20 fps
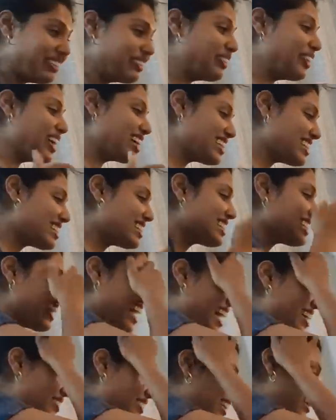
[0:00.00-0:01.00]
will
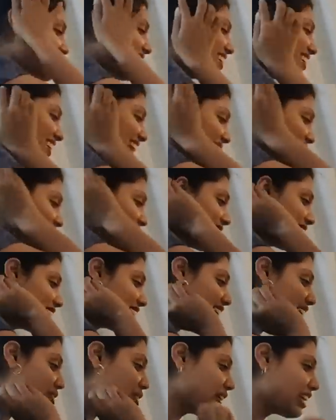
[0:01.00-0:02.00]
watch. I
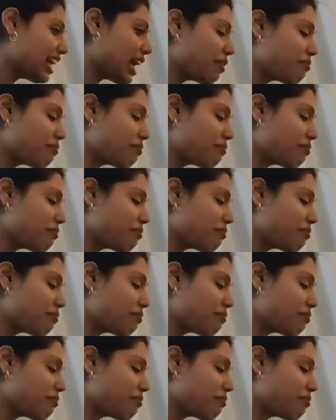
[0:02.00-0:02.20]
will see what